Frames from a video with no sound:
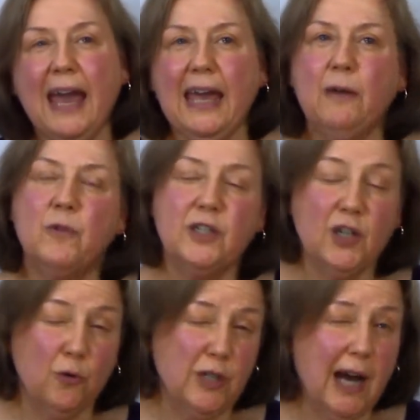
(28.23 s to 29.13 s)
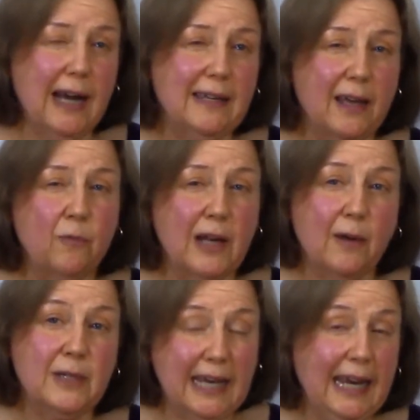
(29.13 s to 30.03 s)
It was so tight that when I
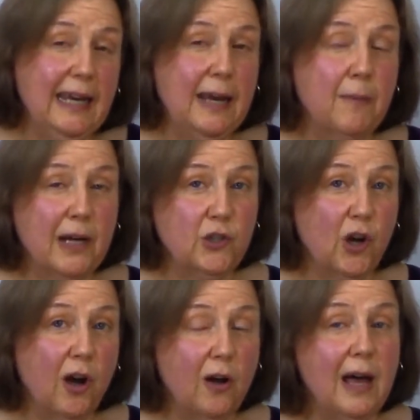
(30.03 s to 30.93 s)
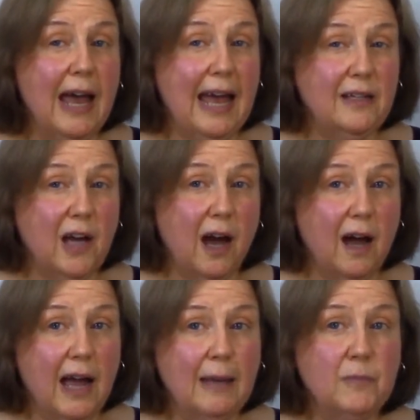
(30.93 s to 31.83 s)
was eating, my jaw at
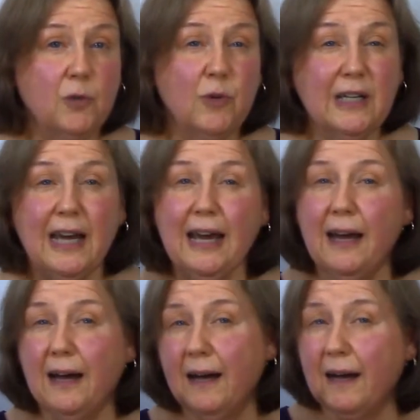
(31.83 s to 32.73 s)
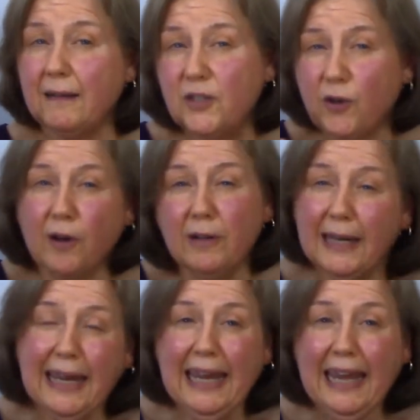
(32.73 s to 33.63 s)
times would start
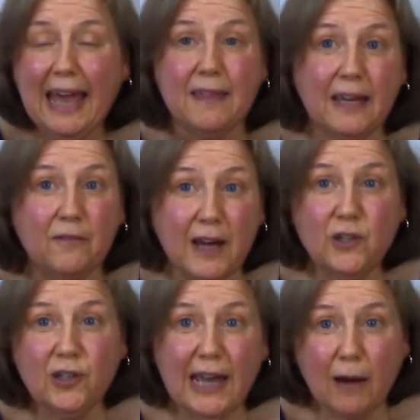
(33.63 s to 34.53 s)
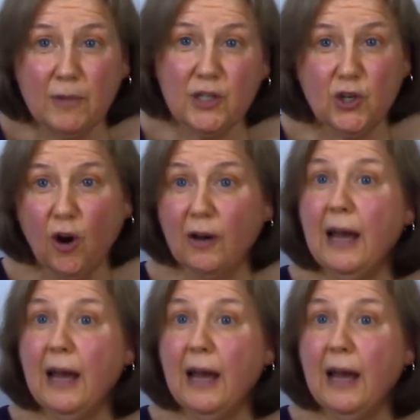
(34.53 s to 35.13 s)
clicking, and then eventually I would start